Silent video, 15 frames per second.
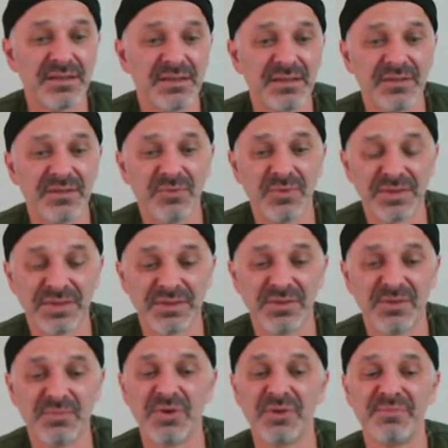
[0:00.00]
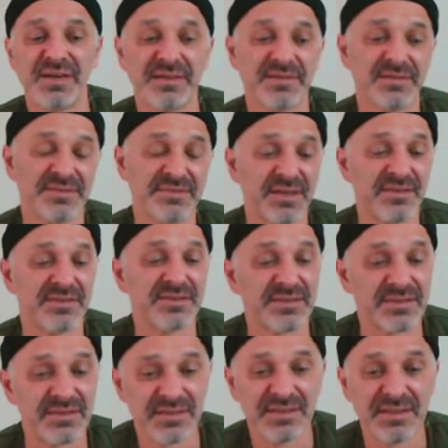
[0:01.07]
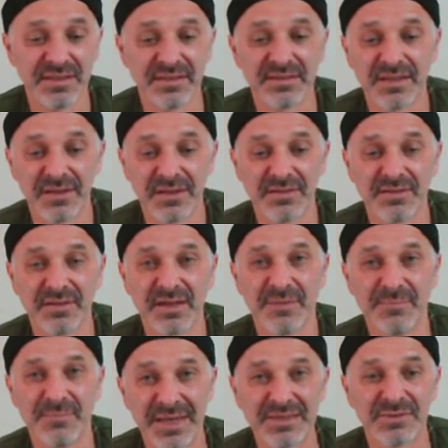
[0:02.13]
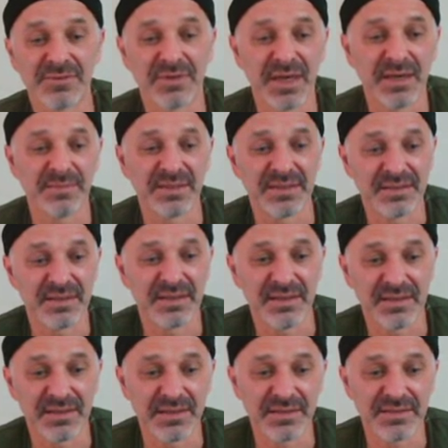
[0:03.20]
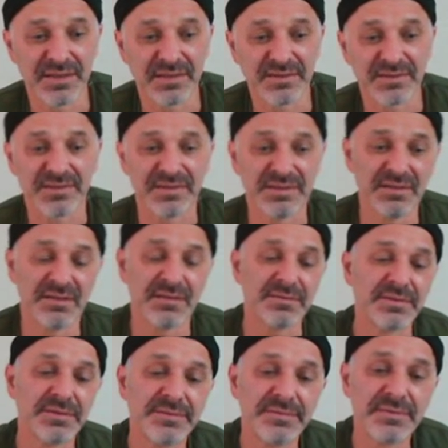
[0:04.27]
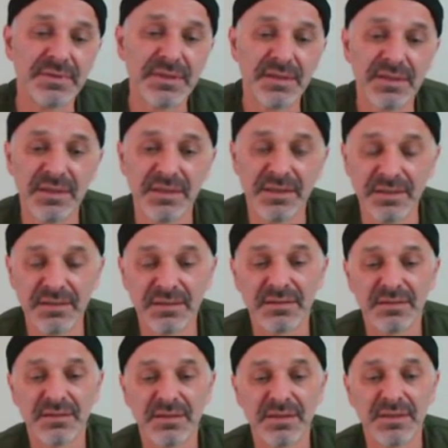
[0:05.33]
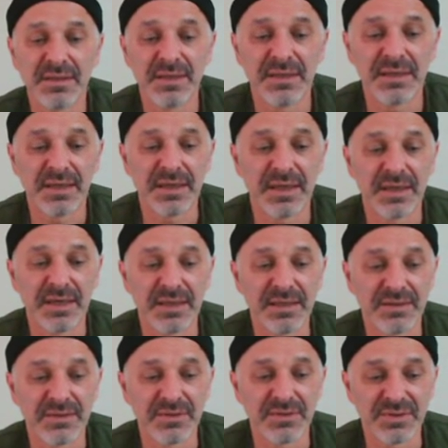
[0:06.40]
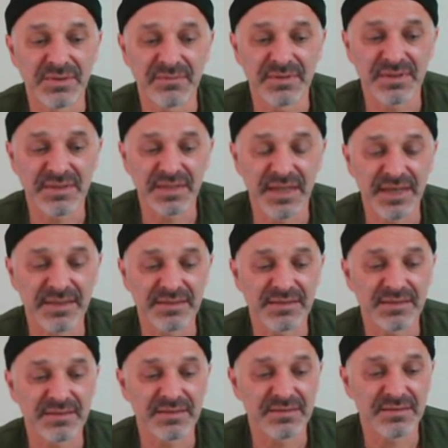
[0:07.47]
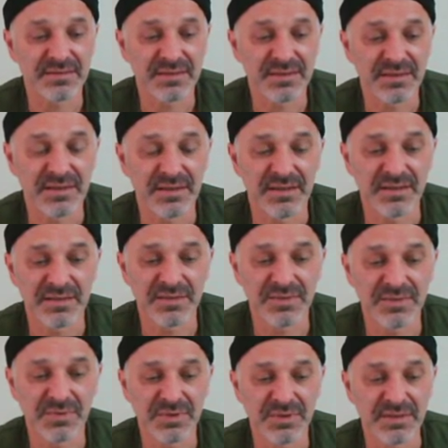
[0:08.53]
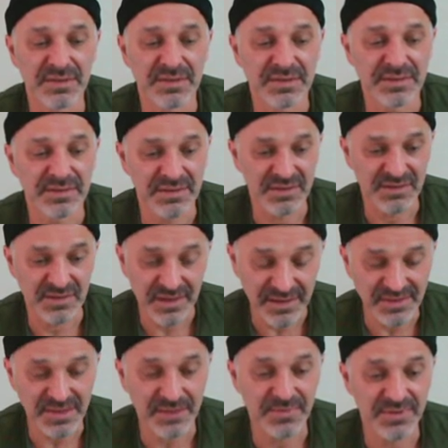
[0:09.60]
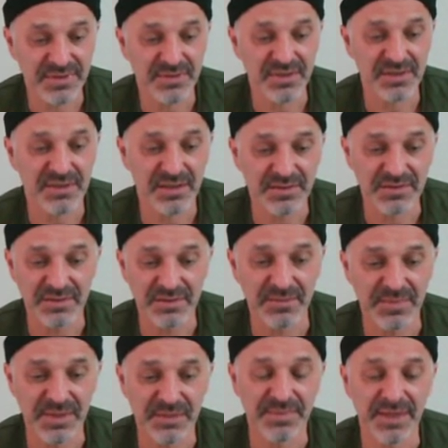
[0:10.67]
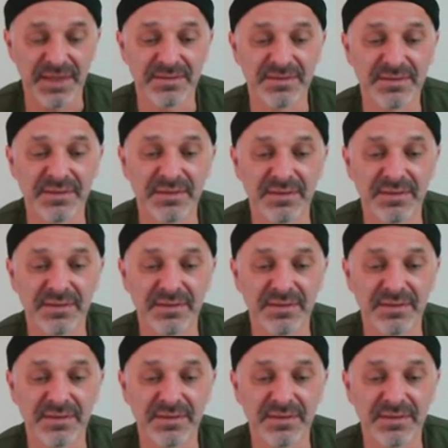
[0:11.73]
who wants to know more about this virus, take a look at MedCram and Dr. Seaholt. Here, he goes over the stats. In his latest episode, he talks a little bit about a